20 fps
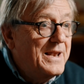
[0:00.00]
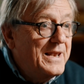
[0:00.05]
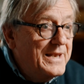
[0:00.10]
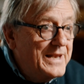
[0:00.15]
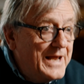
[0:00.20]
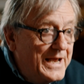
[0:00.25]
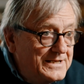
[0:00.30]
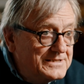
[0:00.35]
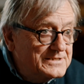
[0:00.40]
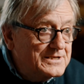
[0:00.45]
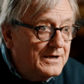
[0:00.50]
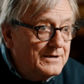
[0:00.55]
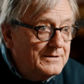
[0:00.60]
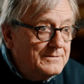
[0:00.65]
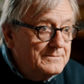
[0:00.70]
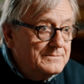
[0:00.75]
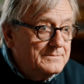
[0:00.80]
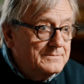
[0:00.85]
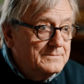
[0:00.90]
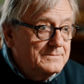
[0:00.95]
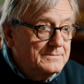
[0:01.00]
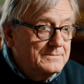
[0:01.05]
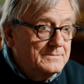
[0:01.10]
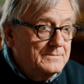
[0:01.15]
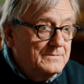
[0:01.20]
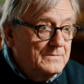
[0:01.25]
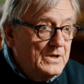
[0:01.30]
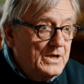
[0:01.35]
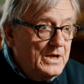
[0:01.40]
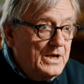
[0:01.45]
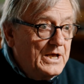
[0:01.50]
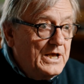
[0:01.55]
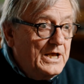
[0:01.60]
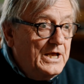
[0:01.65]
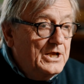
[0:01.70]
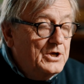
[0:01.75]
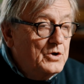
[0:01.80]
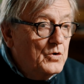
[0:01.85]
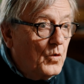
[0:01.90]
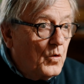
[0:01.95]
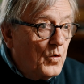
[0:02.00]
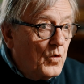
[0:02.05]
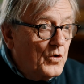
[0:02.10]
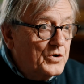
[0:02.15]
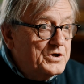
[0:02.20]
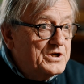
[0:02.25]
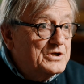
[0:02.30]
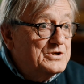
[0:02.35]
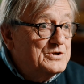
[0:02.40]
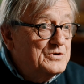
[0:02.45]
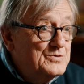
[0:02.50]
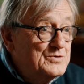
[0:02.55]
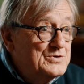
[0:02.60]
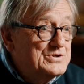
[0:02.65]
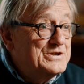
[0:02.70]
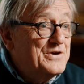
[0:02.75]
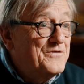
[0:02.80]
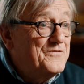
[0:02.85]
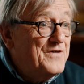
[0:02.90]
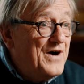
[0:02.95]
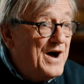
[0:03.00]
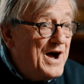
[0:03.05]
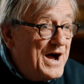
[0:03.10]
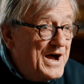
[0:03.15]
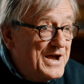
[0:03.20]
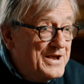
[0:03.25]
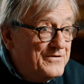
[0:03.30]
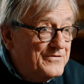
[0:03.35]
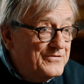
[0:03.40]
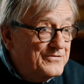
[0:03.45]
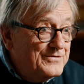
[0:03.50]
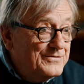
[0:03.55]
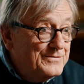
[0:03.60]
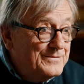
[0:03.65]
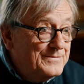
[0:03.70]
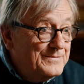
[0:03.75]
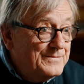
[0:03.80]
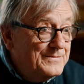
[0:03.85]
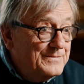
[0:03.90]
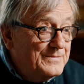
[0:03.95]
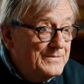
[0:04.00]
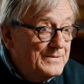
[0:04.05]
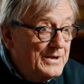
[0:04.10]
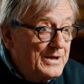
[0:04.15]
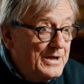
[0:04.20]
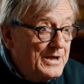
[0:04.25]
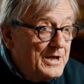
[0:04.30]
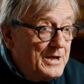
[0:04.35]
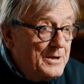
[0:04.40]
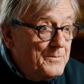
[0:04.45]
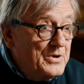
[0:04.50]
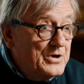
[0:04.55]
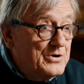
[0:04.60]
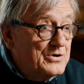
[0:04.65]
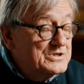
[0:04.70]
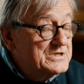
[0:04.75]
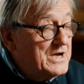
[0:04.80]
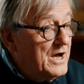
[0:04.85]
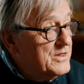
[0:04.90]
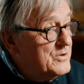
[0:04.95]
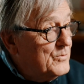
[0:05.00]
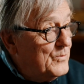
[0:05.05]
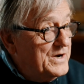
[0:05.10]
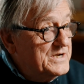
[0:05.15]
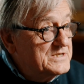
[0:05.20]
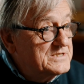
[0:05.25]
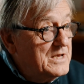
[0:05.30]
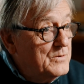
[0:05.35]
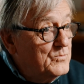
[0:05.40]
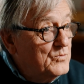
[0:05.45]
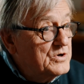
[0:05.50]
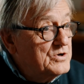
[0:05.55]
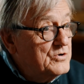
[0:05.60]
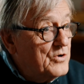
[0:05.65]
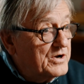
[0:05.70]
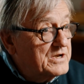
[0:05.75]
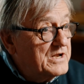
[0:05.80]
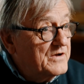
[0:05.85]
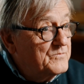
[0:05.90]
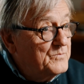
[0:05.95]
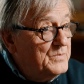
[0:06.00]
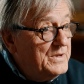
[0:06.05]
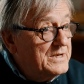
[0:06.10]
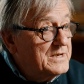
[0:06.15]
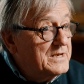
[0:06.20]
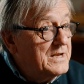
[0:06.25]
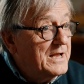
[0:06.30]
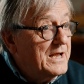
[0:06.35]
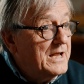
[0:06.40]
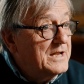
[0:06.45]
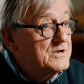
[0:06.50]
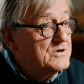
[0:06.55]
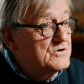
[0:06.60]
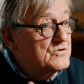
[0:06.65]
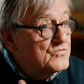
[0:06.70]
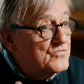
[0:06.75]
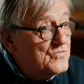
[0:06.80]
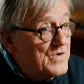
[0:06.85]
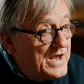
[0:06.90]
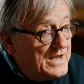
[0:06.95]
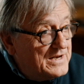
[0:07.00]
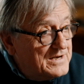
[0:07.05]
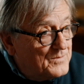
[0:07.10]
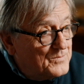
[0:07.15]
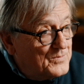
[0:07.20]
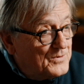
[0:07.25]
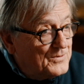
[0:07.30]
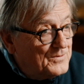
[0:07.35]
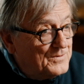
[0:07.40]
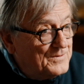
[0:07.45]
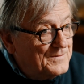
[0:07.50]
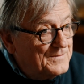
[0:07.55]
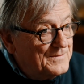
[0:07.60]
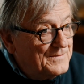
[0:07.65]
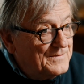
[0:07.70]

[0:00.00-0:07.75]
later in order to survive, because otherwise they would not have been entrainable